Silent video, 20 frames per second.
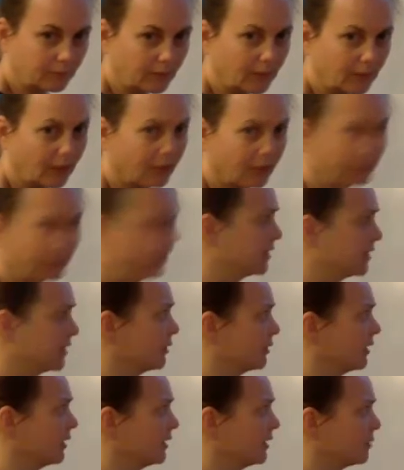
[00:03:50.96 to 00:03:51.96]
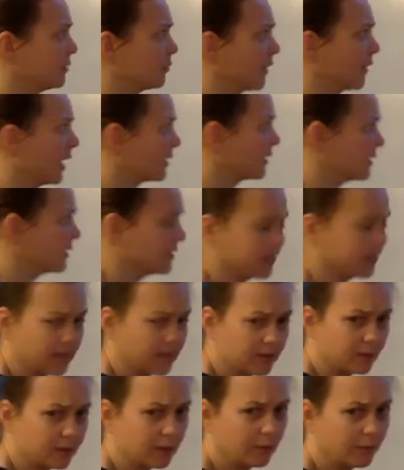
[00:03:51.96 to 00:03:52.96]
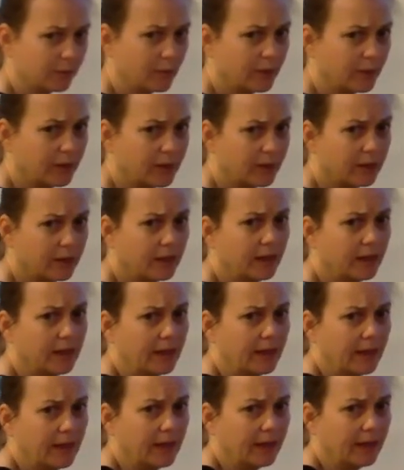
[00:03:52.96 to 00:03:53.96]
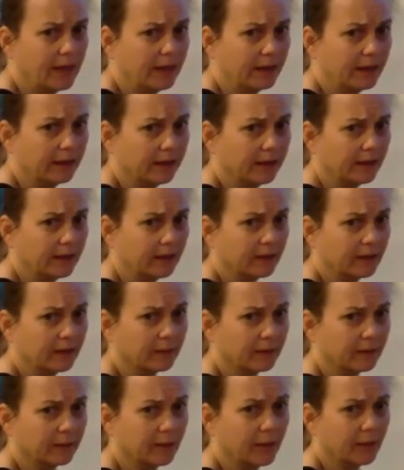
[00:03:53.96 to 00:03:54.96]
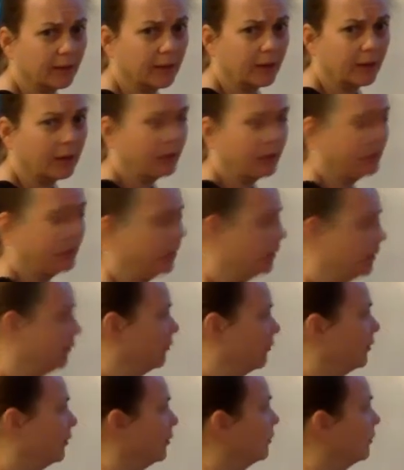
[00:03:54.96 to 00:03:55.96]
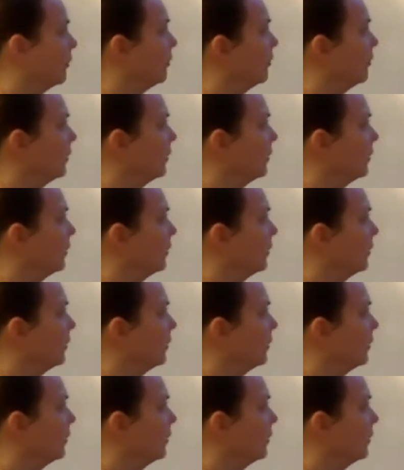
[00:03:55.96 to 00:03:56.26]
remember. Okay, so let's practice this with one, and we'll